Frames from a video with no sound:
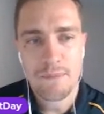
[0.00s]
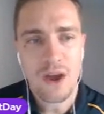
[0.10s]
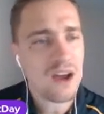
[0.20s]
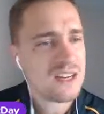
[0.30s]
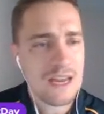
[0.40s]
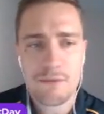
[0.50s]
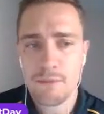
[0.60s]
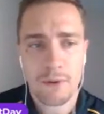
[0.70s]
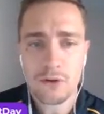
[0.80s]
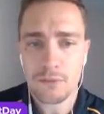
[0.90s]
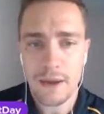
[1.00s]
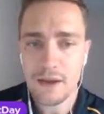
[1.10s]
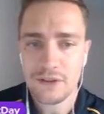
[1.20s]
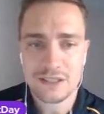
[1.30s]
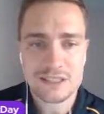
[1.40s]
I'd keep them both, mate. I
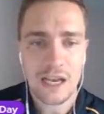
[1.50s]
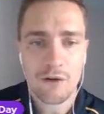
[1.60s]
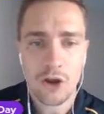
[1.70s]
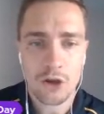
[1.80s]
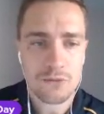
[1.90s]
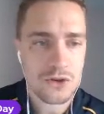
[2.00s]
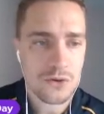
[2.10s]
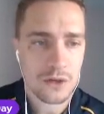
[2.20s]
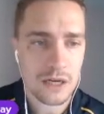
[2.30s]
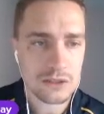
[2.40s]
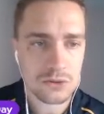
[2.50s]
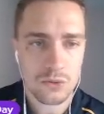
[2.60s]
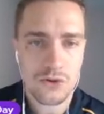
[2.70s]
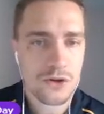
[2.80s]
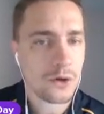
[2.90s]
think Salah at home to
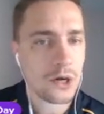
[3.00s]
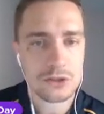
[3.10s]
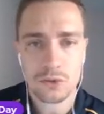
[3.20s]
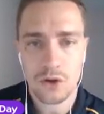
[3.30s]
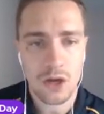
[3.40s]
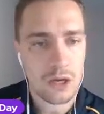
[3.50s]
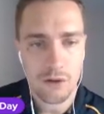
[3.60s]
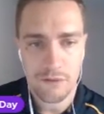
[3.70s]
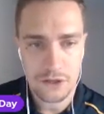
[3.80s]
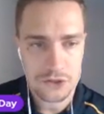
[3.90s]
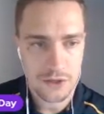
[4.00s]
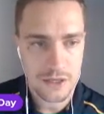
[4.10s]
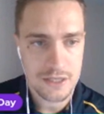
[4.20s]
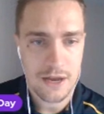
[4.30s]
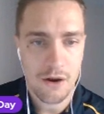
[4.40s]
Newcastle. Newcastle got a lot of
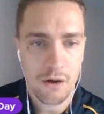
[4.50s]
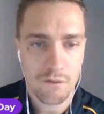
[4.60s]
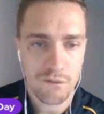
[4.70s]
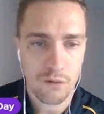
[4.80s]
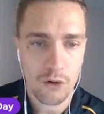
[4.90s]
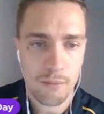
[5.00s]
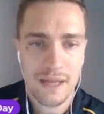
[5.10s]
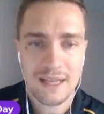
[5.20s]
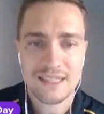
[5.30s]
injuries. They're not on form.